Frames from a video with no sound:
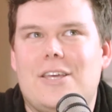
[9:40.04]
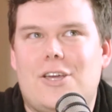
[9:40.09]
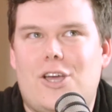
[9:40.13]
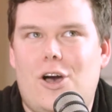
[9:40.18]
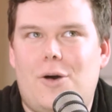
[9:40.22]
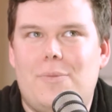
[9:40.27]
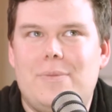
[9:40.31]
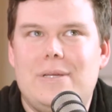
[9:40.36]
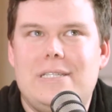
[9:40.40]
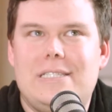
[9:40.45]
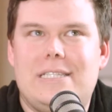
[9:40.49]
the
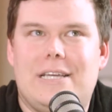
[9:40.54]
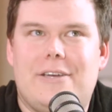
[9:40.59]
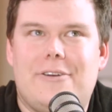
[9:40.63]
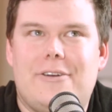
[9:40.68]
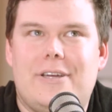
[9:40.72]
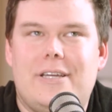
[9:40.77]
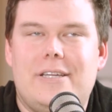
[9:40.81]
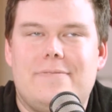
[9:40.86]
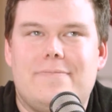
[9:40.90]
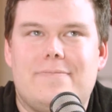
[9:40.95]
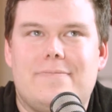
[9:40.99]

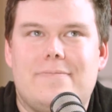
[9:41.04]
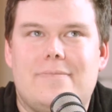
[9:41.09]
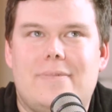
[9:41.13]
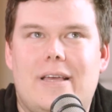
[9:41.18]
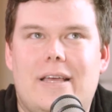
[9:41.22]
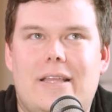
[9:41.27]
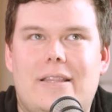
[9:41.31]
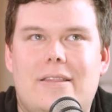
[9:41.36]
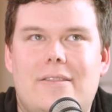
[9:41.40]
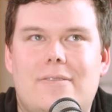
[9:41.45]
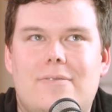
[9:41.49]
commentary
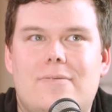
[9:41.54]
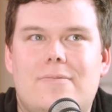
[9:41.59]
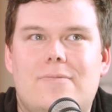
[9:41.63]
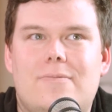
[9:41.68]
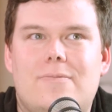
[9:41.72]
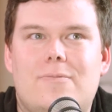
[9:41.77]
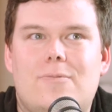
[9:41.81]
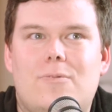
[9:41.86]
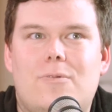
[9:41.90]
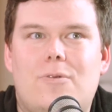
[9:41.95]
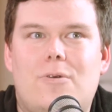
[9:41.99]
and
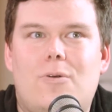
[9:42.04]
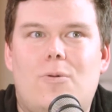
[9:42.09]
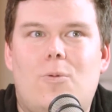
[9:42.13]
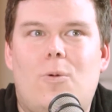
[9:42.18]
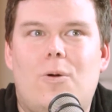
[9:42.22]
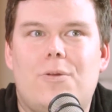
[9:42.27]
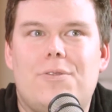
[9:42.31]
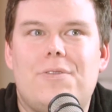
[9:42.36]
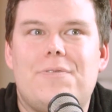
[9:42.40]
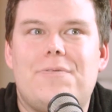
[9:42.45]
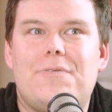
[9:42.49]

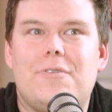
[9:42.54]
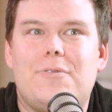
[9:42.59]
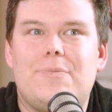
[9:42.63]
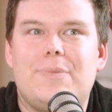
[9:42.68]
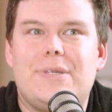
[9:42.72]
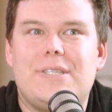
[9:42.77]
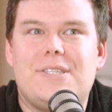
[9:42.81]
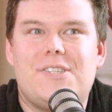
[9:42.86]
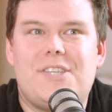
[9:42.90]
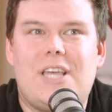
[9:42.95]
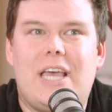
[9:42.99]
what the film
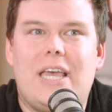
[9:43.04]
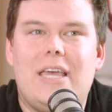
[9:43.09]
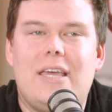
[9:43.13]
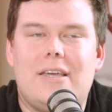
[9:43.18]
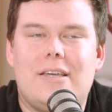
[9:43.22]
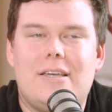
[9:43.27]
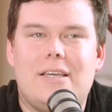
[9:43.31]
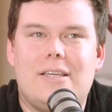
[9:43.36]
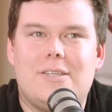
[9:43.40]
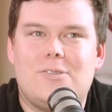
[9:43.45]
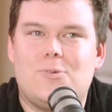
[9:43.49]
is
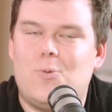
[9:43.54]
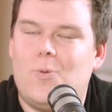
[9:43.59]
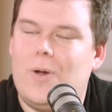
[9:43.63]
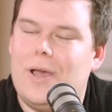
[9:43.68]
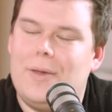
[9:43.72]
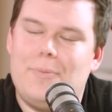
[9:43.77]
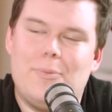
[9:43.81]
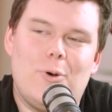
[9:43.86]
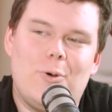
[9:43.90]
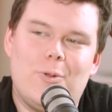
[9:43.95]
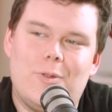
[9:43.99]
saying is
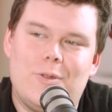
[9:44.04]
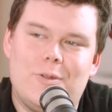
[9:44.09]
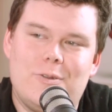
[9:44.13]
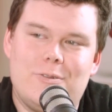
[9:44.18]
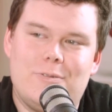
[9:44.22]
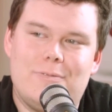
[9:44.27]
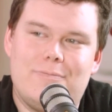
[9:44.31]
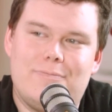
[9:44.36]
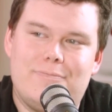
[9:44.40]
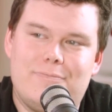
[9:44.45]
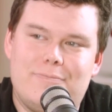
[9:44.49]
way more than